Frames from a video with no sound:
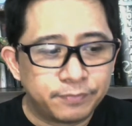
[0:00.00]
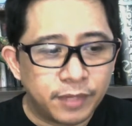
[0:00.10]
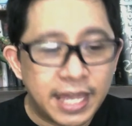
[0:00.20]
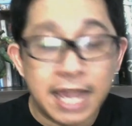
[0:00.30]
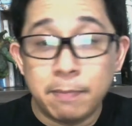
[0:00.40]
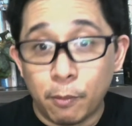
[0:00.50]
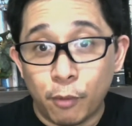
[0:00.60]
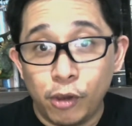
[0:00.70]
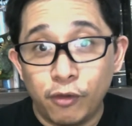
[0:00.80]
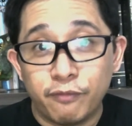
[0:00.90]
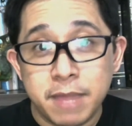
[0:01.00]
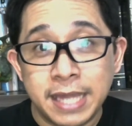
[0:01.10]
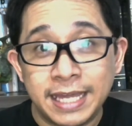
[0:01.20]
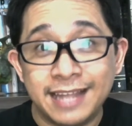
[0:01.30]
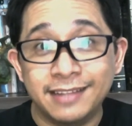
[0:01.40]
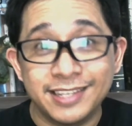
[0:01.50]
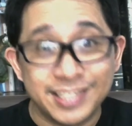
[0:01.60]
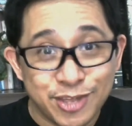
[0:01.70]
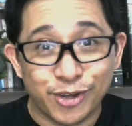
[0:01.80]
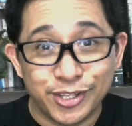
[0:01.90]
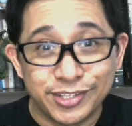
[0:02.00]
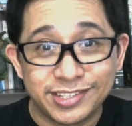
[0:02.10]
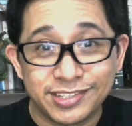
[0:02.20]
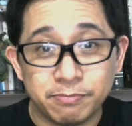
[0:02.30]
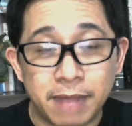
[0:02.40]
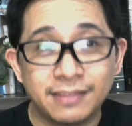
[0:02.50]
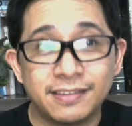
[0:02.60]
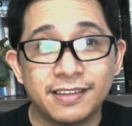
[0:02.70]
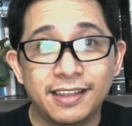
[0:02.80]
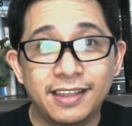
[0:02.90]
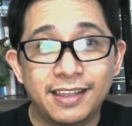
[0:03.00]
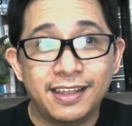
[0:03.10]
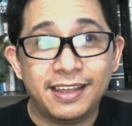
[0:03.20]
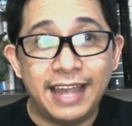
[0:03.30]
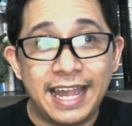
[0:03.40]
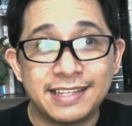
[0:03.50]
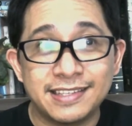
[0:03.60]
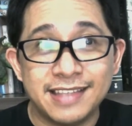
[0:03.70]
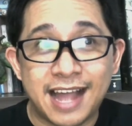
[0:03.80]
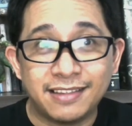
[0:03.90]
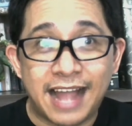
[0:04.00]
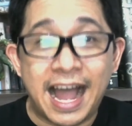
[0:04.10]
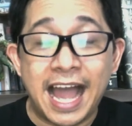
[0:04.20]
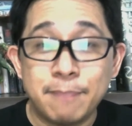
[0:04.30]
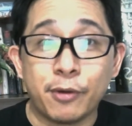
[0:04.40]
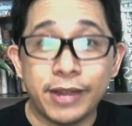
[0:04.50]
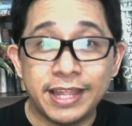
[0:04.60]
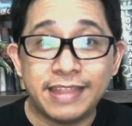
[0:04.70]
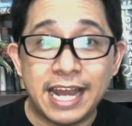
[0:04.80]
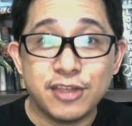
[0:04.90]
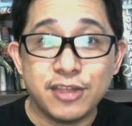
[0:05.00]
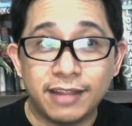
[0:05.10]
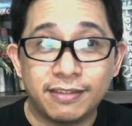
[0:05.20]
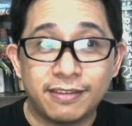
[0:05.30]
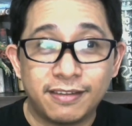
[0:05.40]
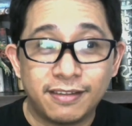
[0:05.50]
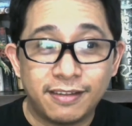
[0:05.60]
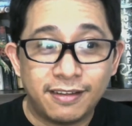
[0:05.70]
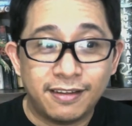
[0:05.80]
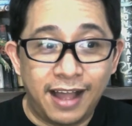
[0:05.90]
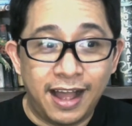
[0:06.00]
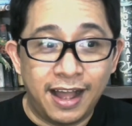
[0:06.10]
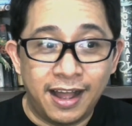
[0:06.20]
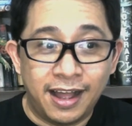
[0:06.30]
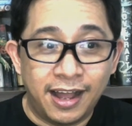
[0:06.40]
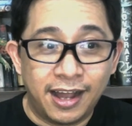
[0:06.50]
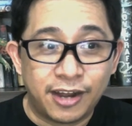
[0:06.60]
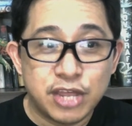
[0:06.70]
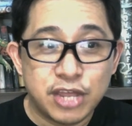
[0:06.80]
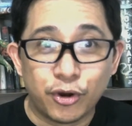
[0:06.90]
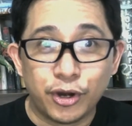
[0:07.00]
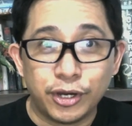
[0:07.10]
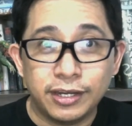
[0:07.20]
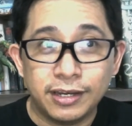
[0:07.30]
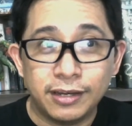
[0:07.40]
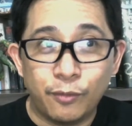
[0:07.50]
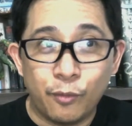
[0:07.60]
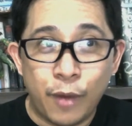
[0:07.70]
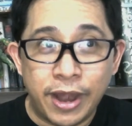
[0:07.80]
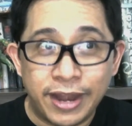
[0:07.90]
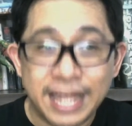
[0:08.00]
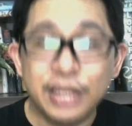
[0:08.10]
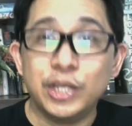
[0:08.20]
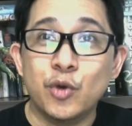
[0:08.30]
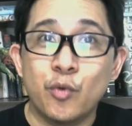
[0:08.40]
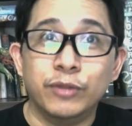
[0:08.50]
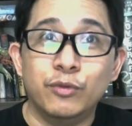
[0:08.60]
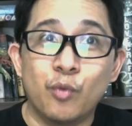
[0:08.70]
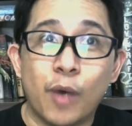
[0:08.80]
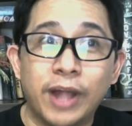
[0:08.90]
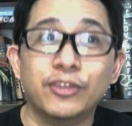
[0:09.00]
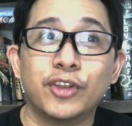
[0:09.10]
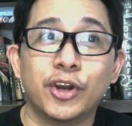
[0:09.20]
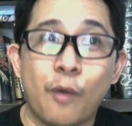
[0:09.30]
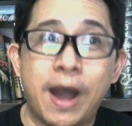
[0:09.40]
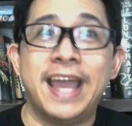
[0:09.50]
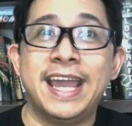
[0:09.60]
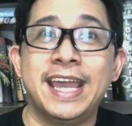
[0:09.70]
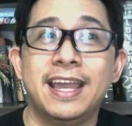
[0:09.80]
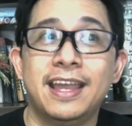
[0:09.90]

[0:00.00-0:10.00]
capable of making decisions, but it's not a hyper intelligent creature wherein you would wonder why